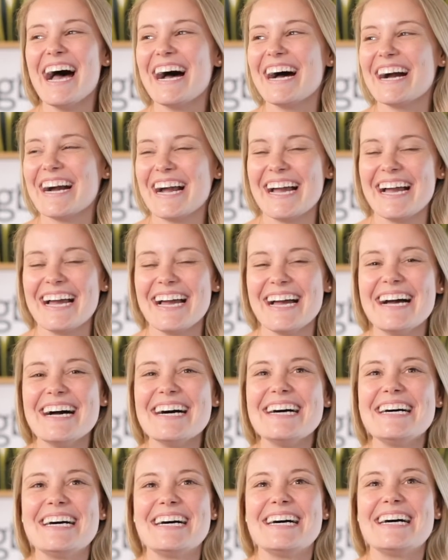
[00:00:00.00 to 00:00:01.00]
Okay.
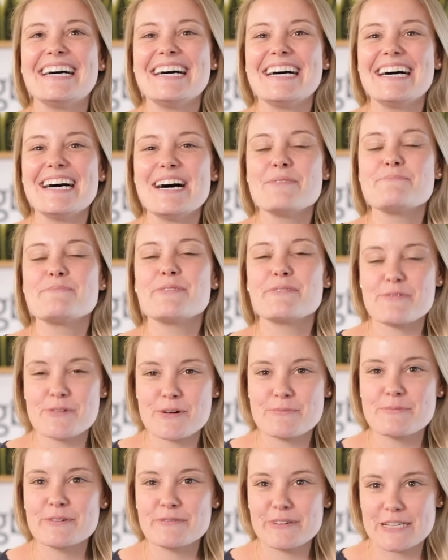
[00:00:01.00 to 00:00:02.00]
Before
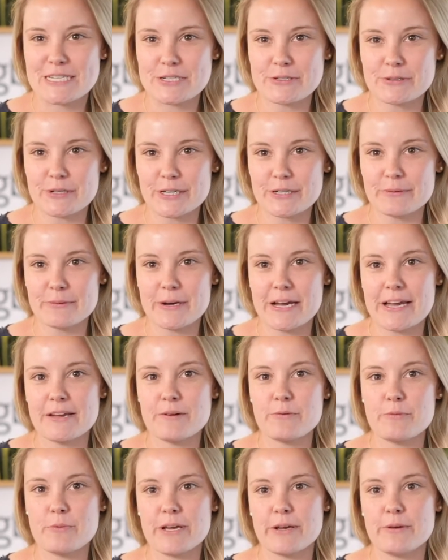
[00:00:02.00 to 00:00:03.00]
moving to Ordway,
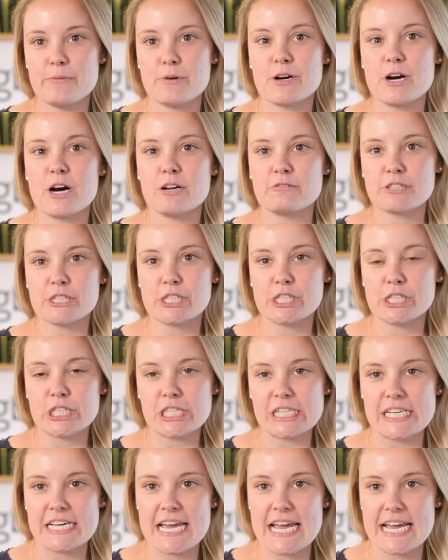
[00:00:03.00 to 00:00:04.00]
we were on
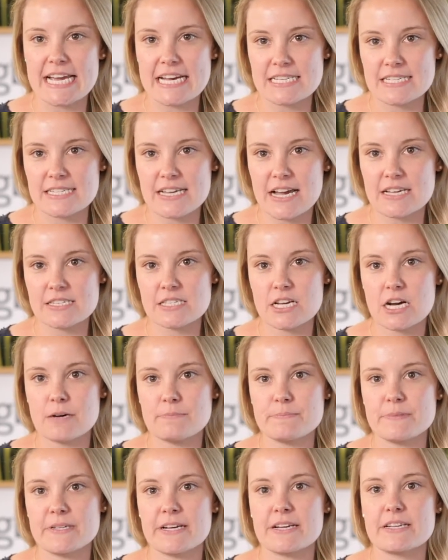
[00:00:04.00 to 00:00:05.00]
Recurly and
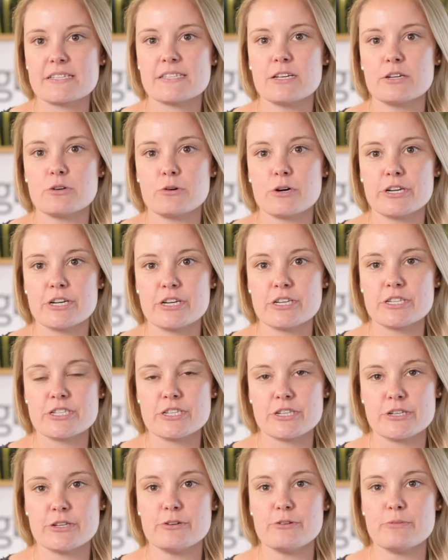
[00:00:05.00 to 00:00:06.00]
SaaSOptics in order
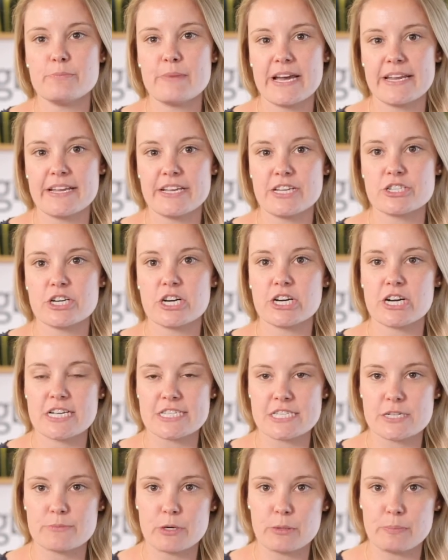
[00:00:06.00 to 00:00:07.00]
to manage our
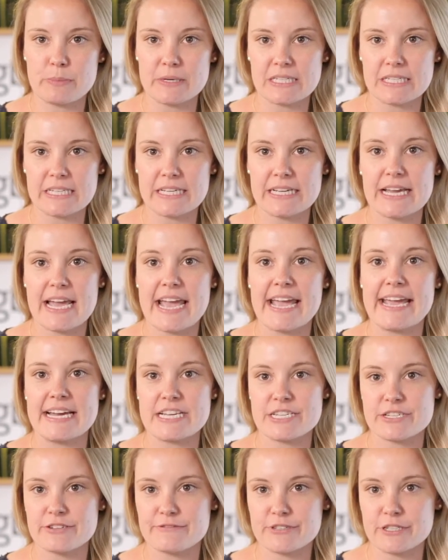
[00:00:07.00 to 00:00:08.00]
customer billing and
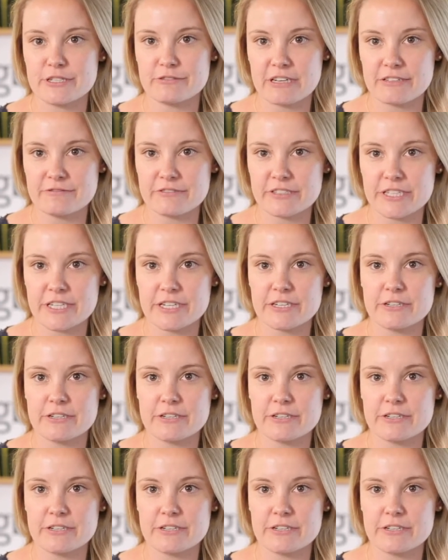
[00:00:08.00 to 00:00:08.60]
deferred revenue.